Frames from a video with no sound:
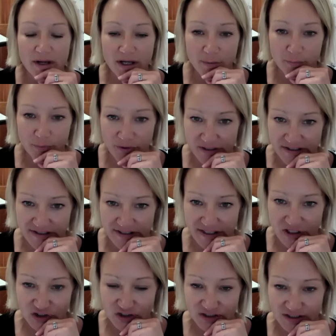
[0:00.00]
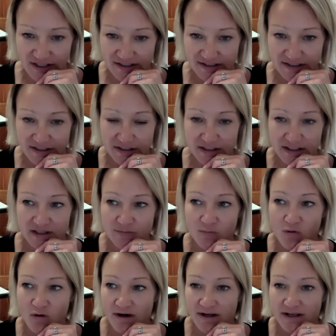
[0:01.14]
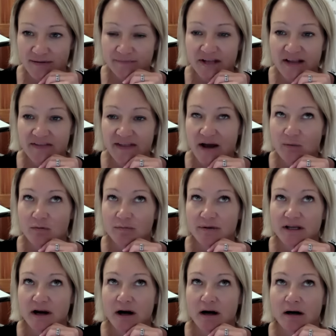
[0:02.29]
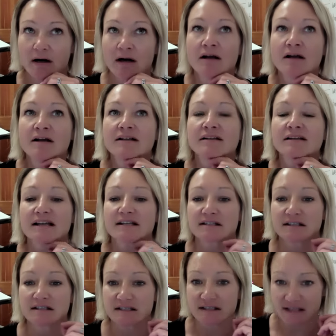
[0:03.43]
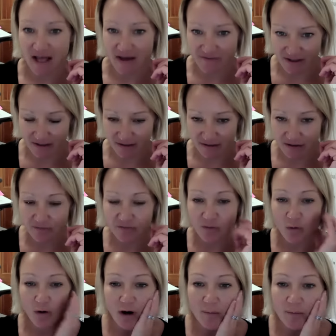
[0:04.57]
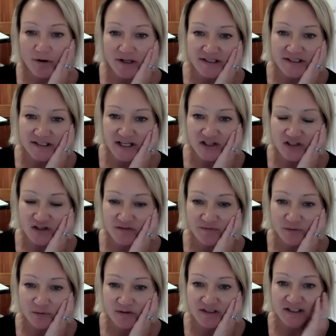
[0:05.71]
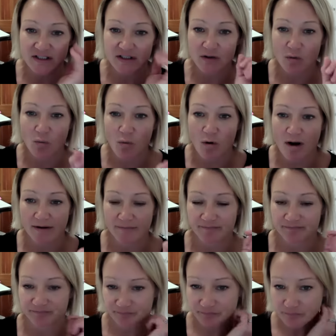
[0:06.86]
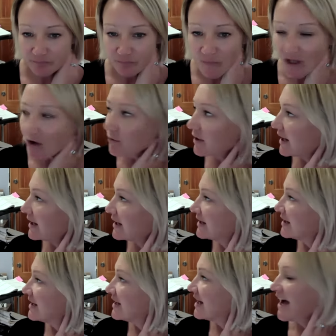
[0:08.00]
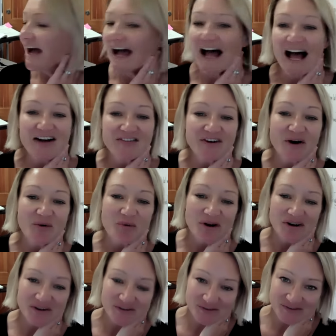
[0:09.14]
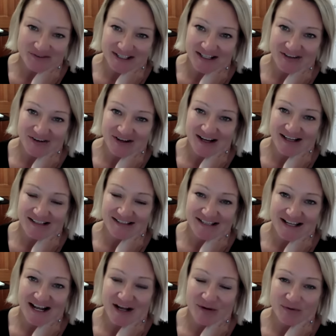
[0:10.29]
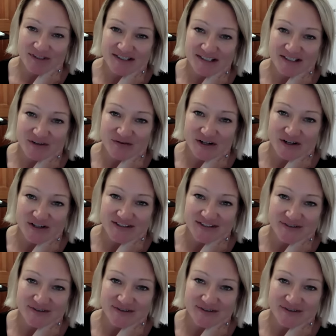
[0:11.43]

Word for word: quick pronunciation lesson in the morning, and that will be our lesson seven for pronunciation and fluency one. Okay. Have a wonderful day, you guys, and I will see you very